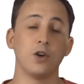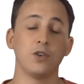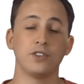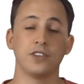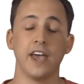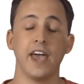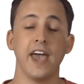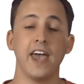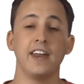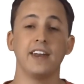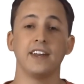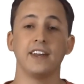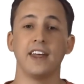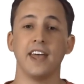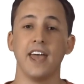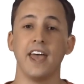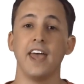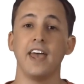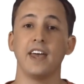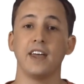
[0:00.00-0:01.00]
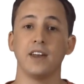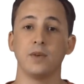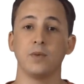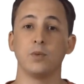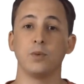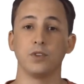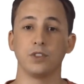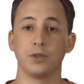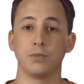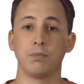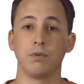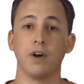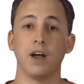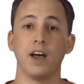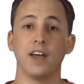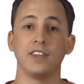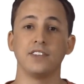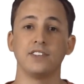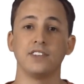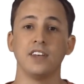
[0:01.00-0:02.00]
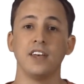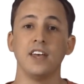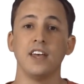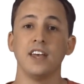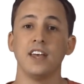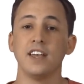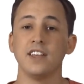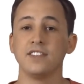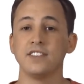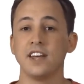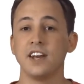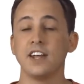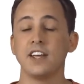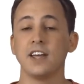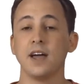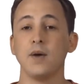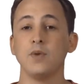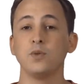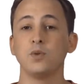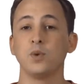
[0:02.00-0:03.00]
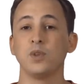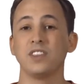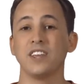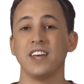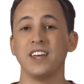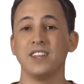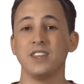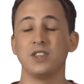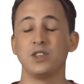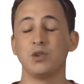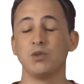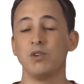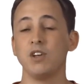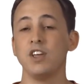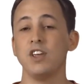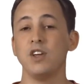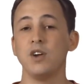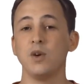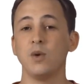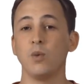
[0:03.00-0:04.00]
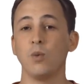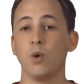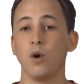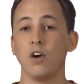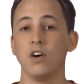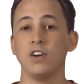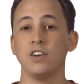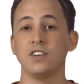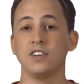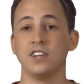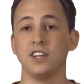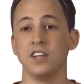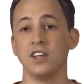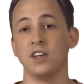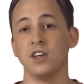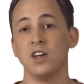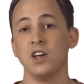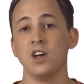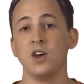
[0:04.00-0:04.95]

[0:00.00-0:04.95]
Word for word: goes hand in hand with the price is that it comes with a three-year warranty,